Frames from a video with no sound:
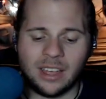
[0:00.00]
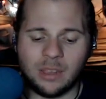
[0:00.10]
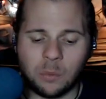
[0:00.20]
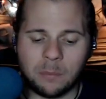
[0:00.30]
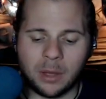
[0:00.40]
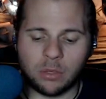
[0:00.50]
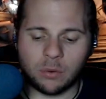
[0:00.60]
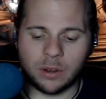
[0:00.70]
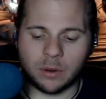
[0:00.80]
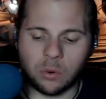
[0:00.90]
he won by
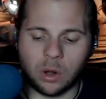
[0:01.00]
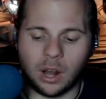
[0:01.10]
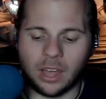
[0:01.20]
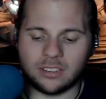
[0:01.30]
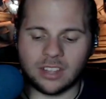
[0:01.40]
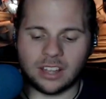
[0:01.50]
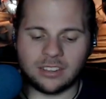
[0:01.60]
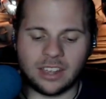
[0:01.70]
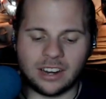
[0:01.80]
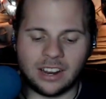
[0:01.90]
3 3/4 lengths that
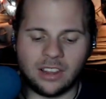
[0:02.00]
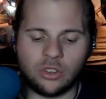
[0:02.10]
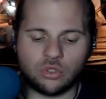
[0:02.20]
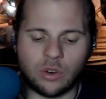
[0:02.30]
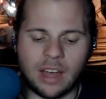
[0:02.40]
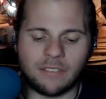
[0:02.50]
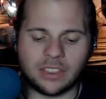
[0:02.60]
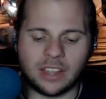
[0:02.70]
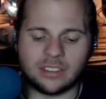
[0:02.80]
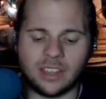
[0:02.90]
day, and he had a little traffic
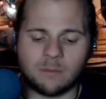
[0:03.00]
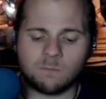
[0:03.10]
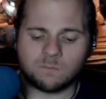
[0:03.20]
that day,